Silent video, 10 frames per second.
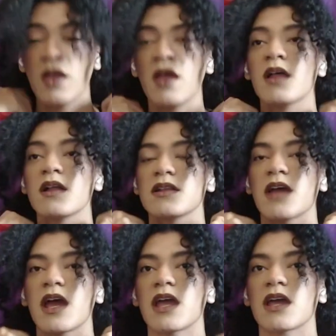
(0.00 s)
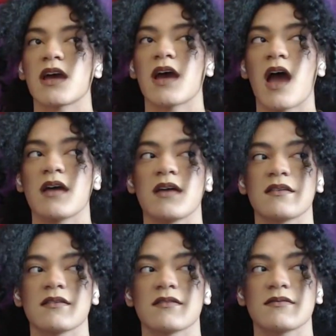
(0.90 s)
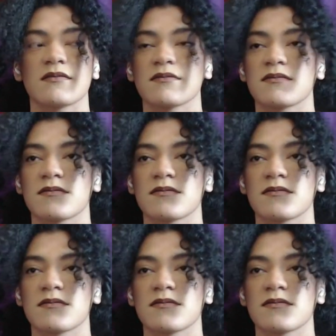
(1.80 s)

I feel like Troye Sivan is close, but like